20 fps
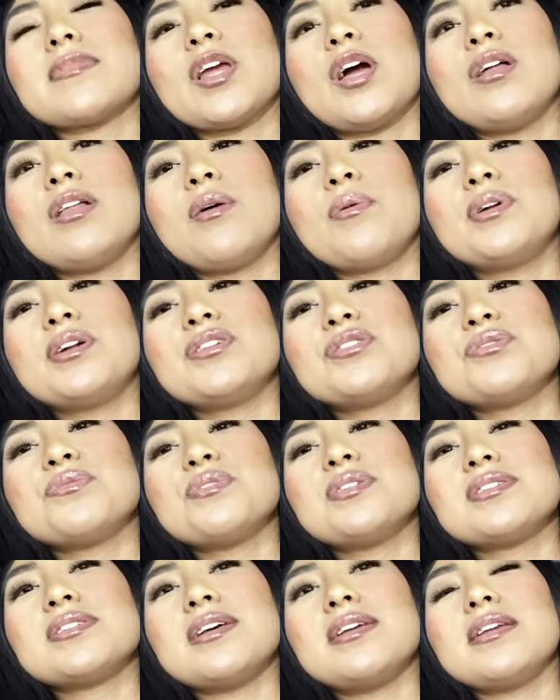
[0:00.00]
all I want to do
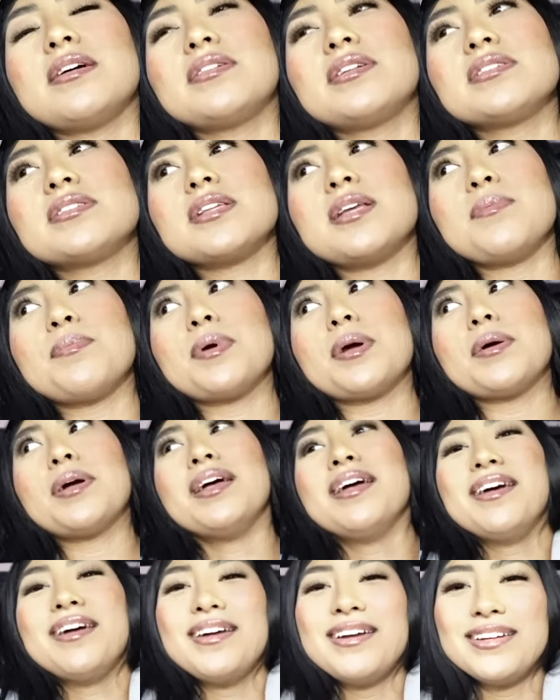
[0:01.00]
is lay down and sleep.
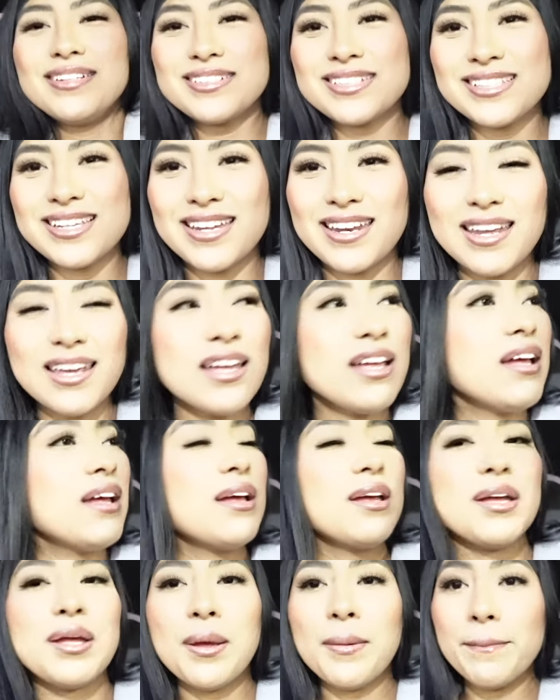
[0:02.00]
Just kidding.
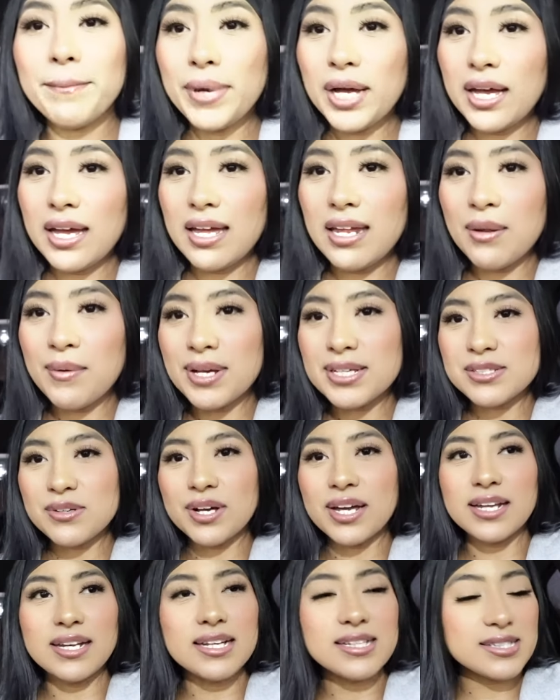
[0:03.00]
But anyways,
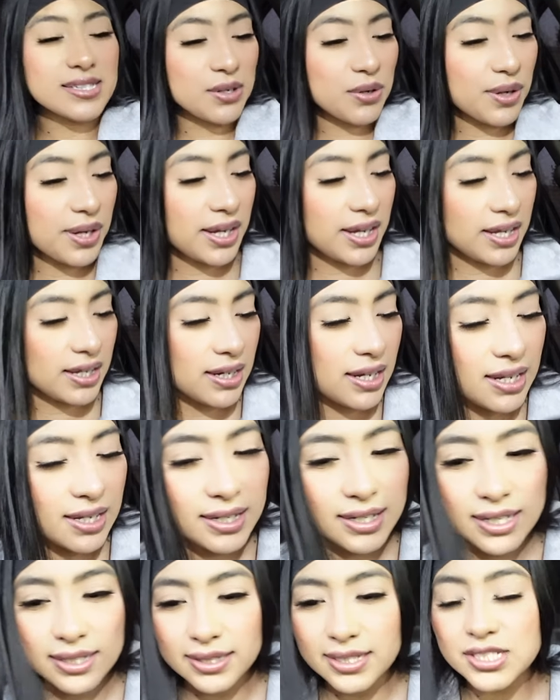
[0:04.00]
okay, let's go ahead
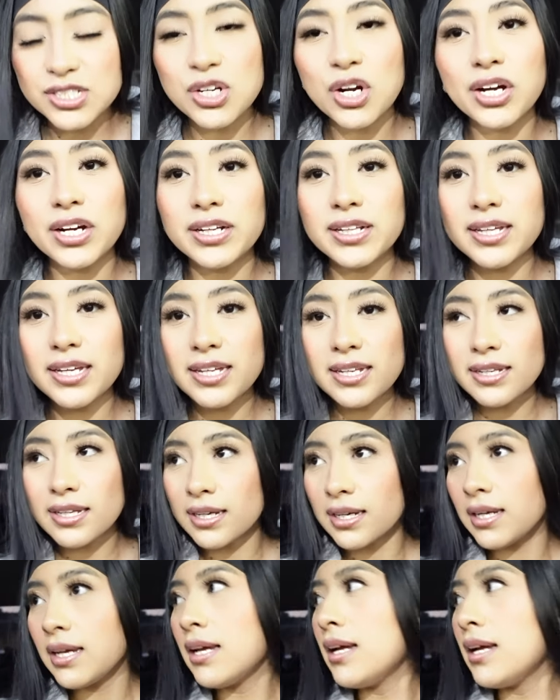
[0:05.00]
and get this car cleaned.